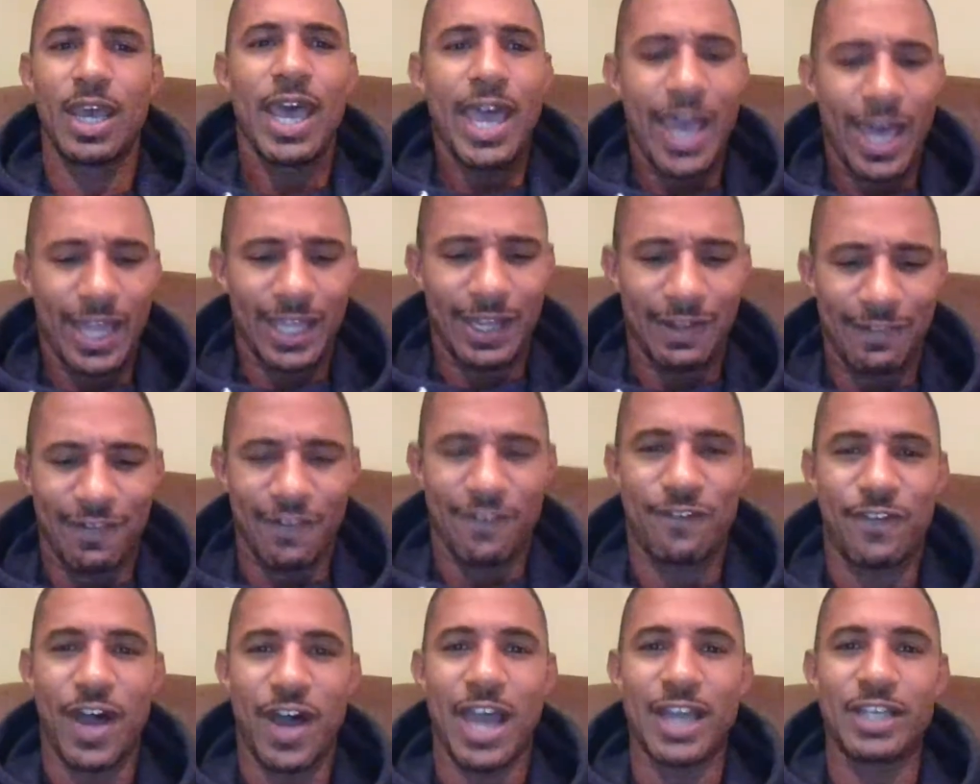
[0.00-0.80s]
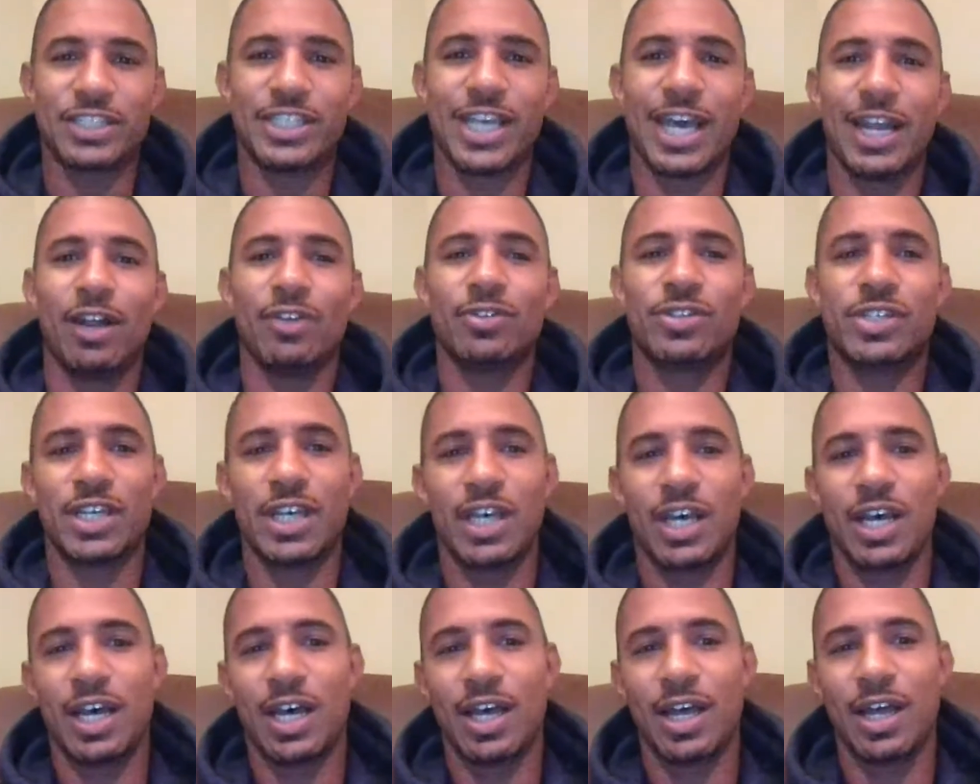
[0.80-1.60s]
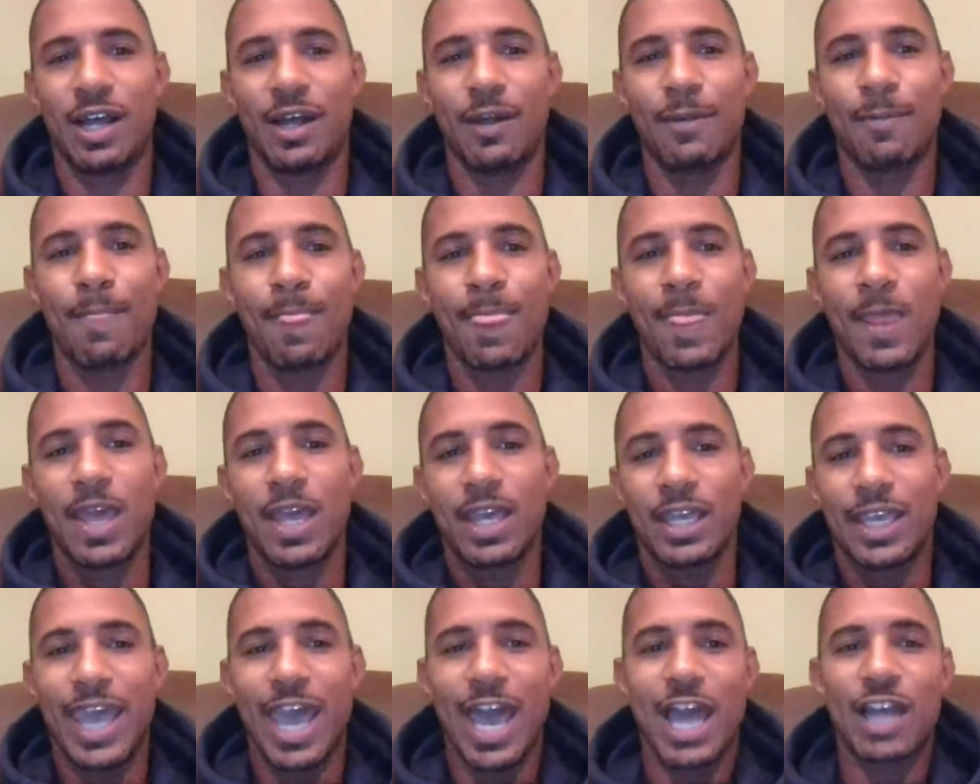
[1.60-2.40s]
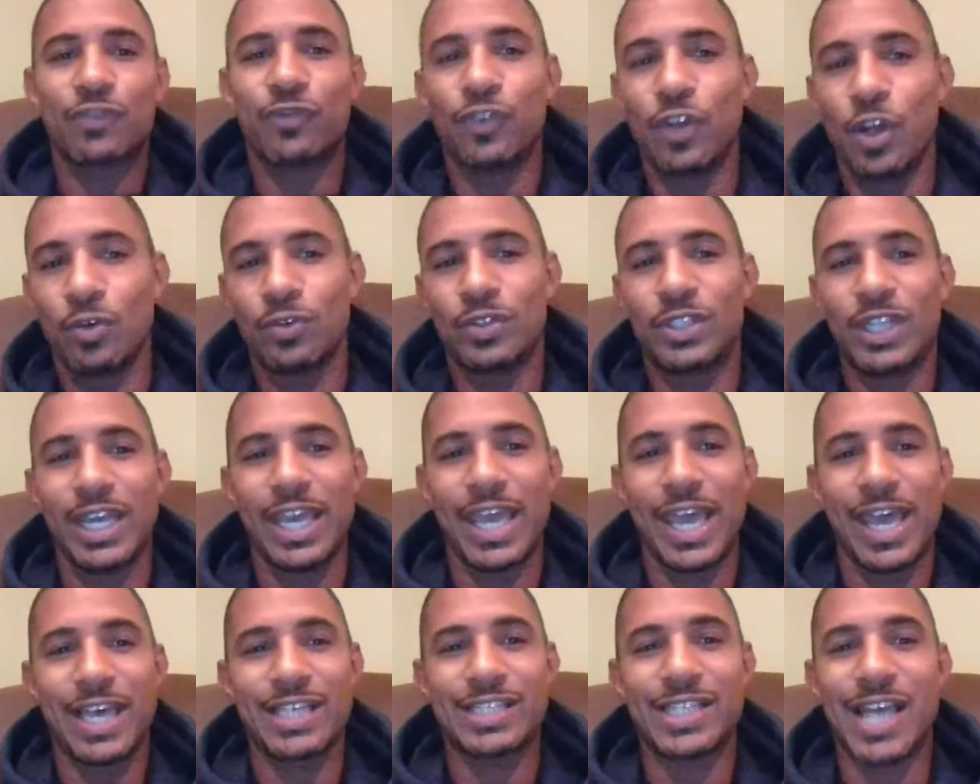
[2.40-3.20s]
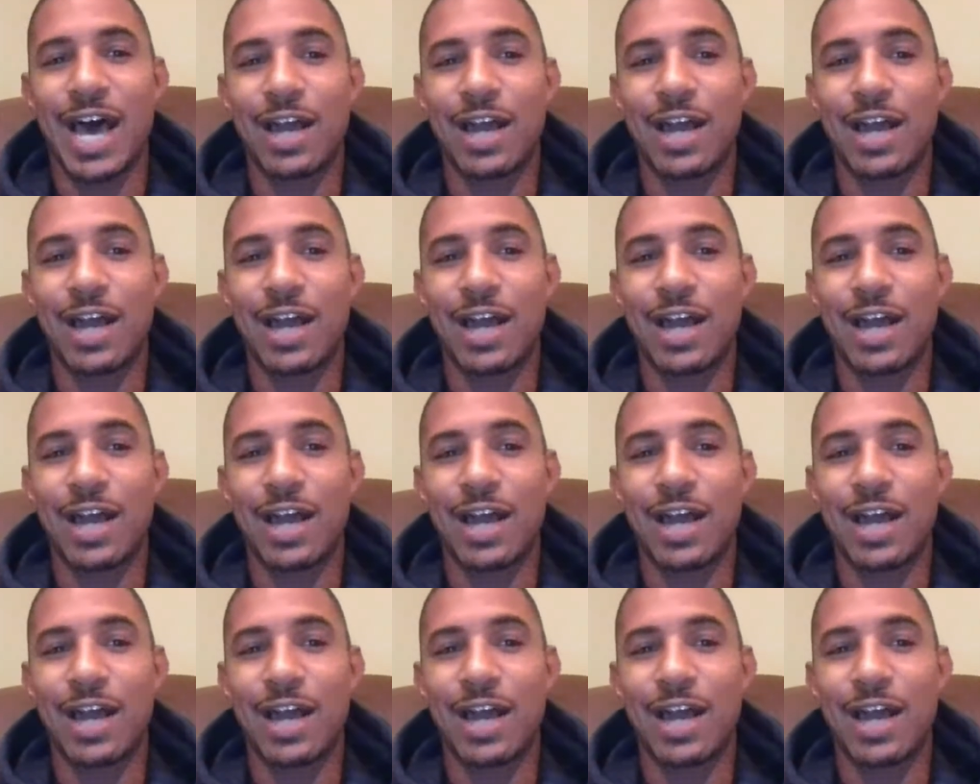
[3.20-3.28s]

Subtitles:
Hell of a fight. Shout out to Cashflow Diaz.